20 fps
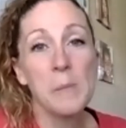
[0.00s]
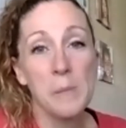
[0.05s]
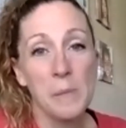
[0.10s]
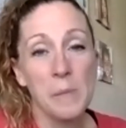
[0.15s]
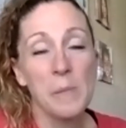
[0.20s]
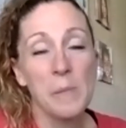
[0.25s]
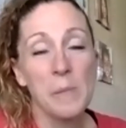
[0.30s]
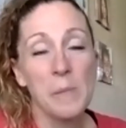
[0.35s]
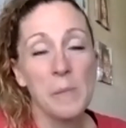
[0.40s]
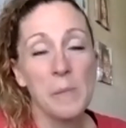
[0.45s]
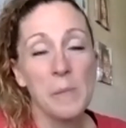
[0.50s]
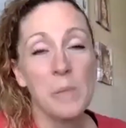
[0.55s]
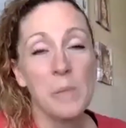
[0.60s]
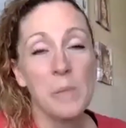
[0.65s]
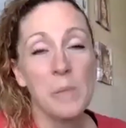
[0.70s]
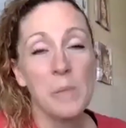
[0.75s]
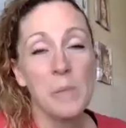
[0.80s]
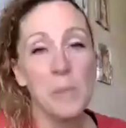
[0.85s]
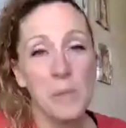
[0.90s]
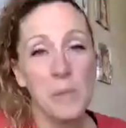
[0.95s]
makes it
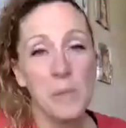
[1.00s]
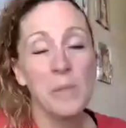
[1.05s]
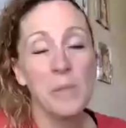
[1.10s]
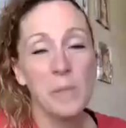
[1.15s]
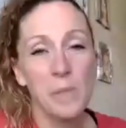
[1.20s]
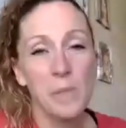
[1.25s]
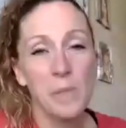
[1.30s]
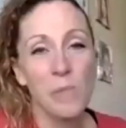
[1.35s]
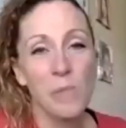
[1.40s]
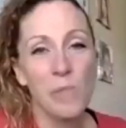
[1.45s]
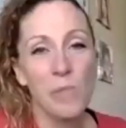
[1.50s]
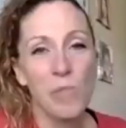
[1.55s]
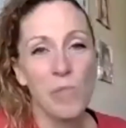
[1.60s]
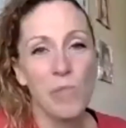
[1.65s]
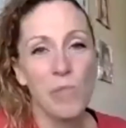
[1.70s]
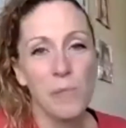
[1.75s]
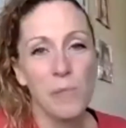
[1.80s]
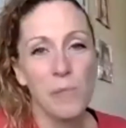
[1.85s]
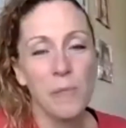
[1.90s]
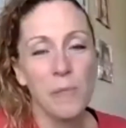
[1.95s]
cathartic, but
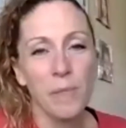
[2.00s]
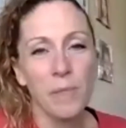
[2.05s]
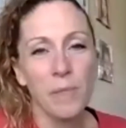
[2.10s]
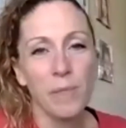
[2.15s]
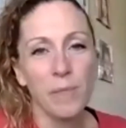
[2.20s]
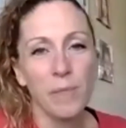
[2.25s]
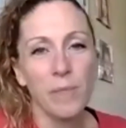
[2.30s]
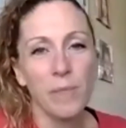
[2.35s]
it also makes